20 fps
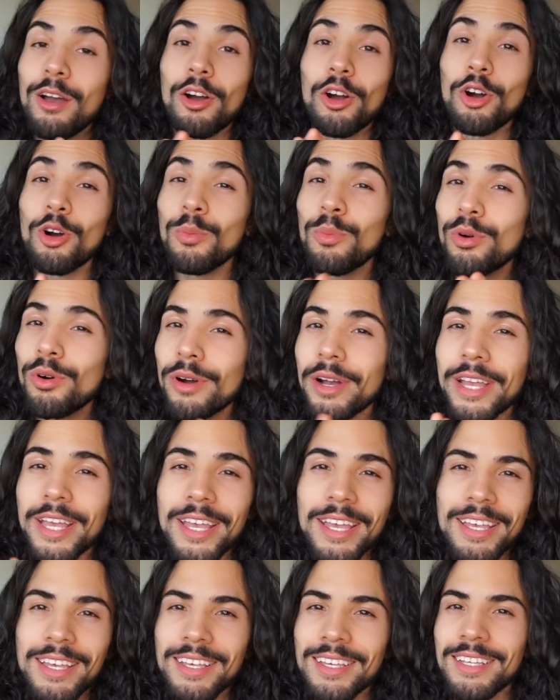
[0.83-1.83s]
Oh boy,
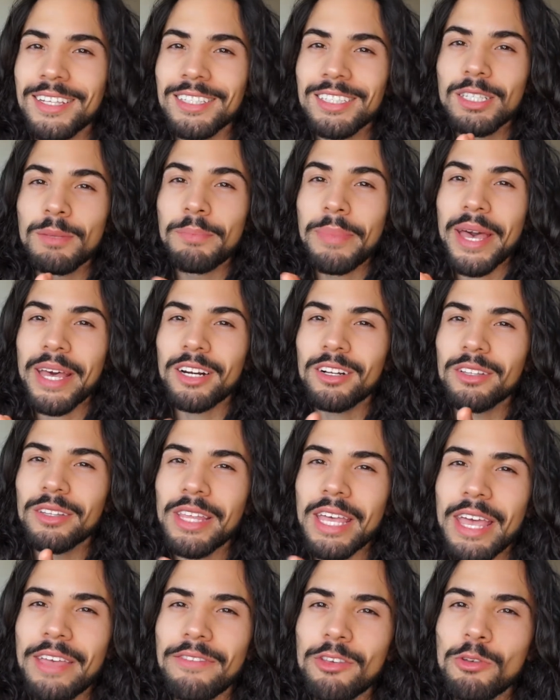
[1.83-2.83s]
it's a battle of
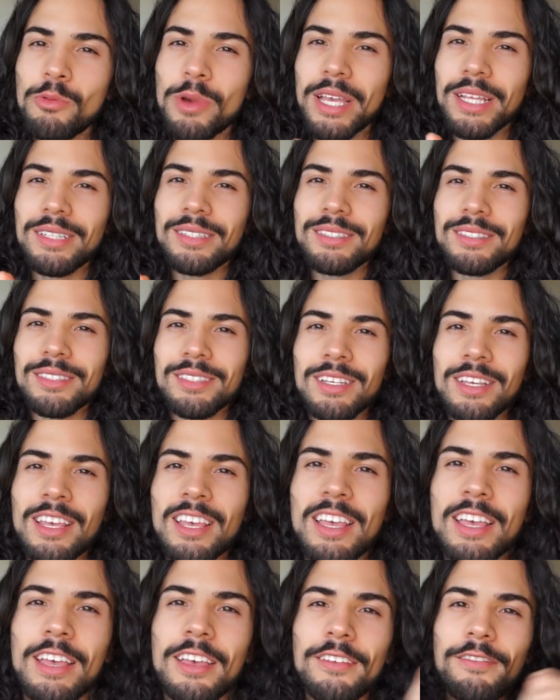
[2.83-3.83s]
the heavyweights.
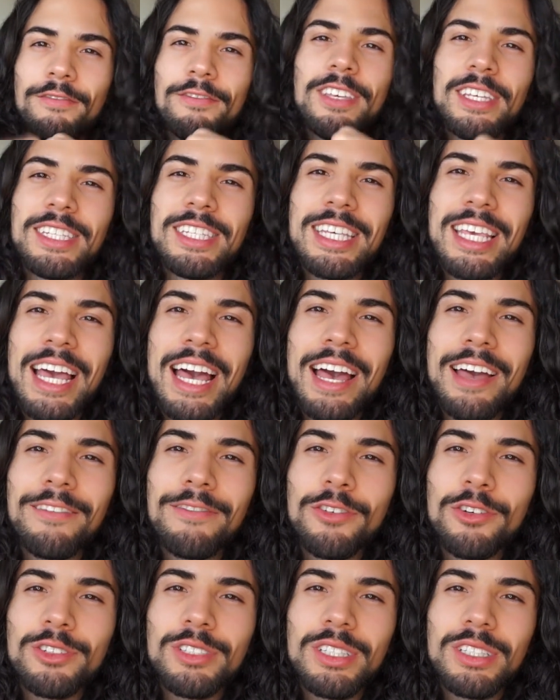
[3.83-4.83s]
VTI
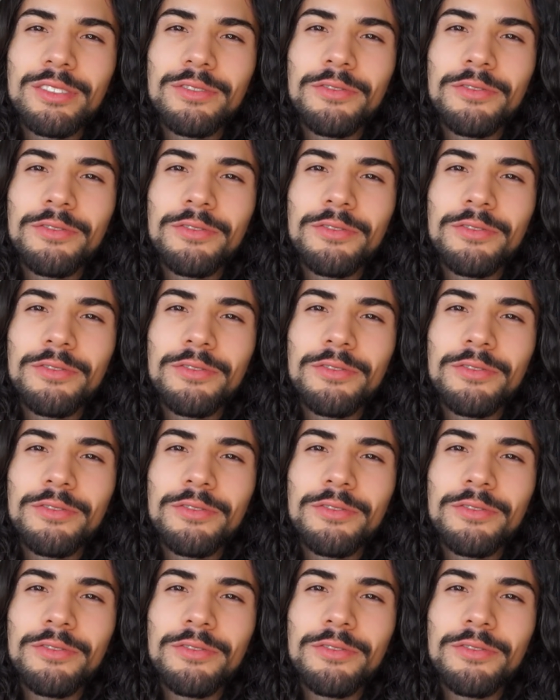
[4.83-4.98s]
versus